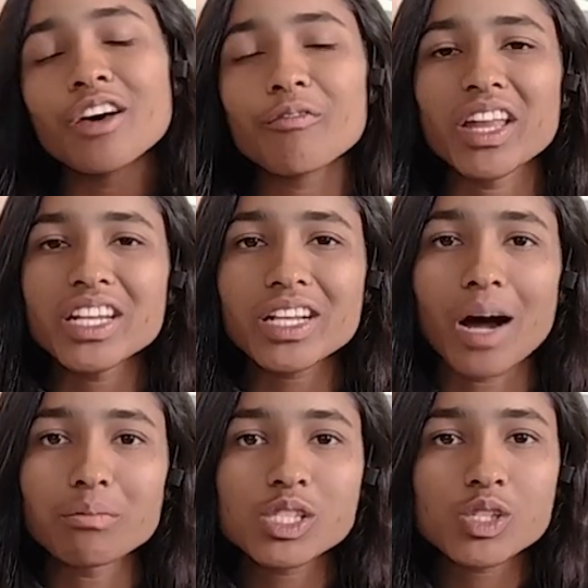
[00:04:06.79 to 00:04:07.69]
when it
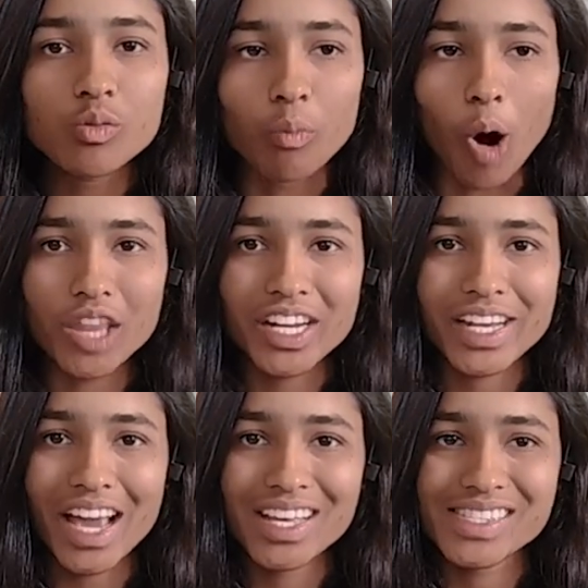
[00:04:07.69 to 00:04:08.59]
comes to
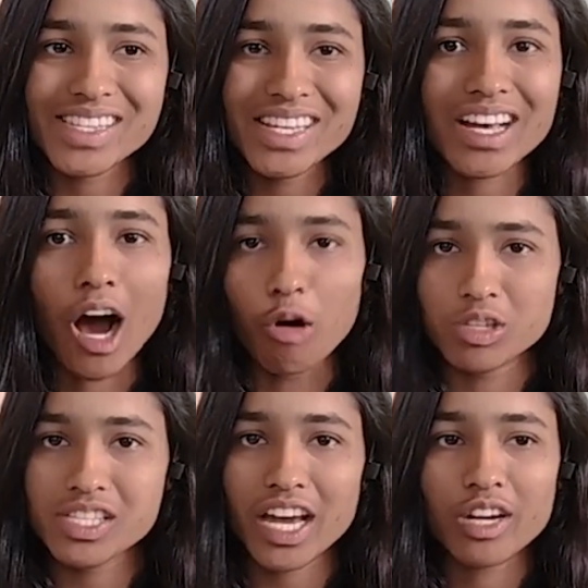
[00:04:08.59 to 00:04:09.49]
monetizing
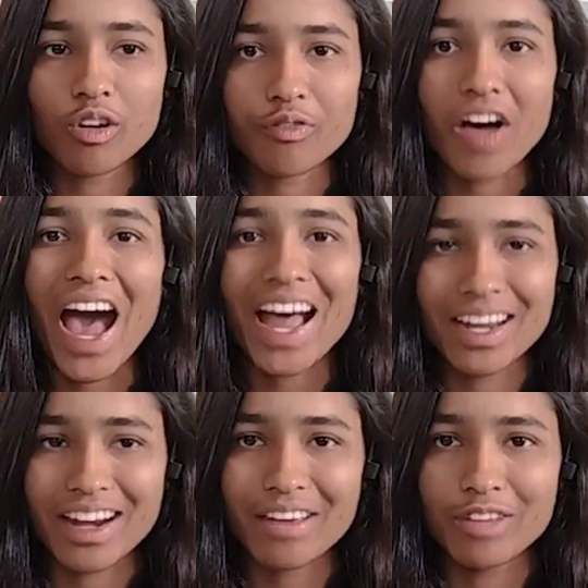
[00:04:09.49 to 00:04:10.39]
outside of
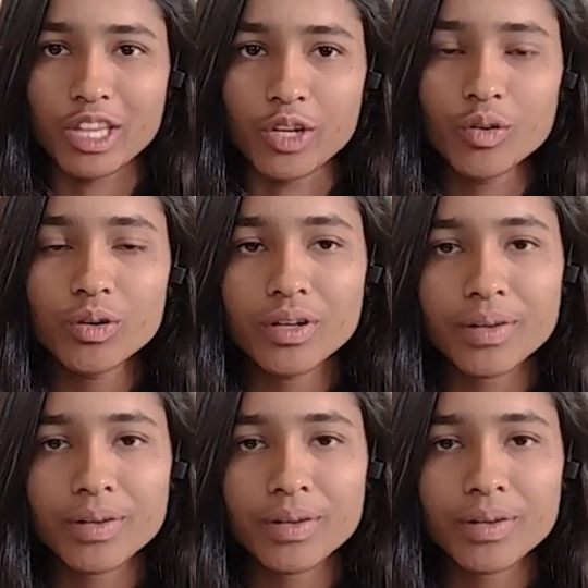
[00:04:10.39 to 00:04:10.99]
ad revenue,